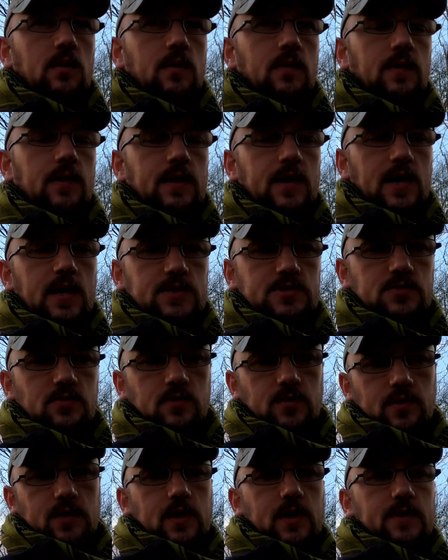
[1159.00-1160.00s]
The
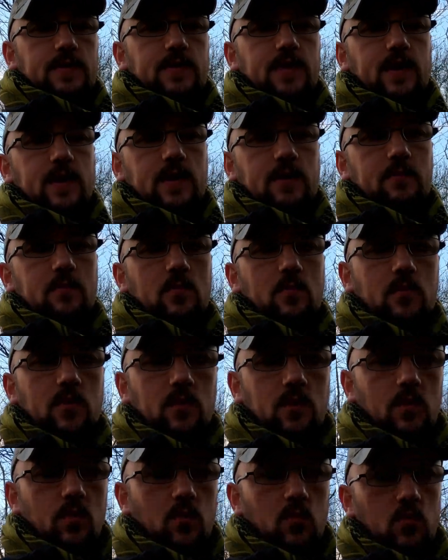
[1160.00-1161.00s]
castle at that time
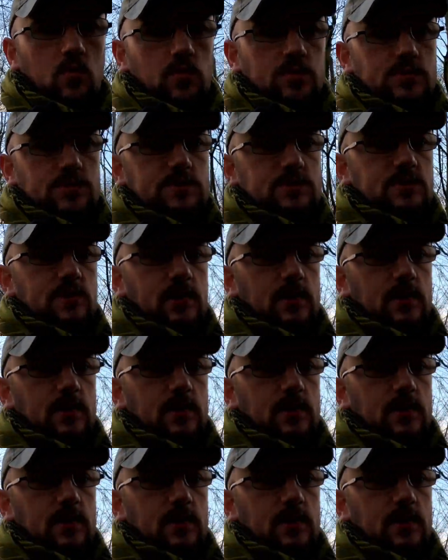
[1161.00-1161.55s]
was